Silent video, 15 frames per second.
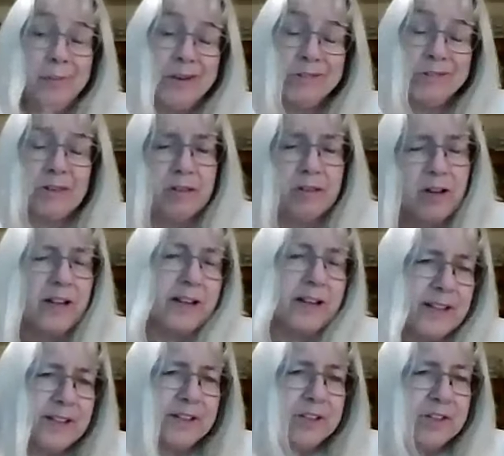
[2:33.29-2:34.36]
because I thought I
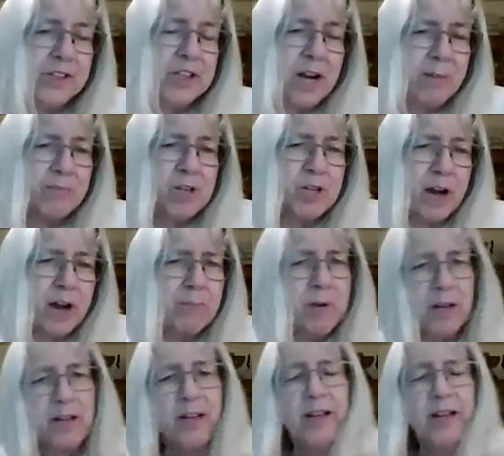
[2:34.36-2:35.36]
needed a job.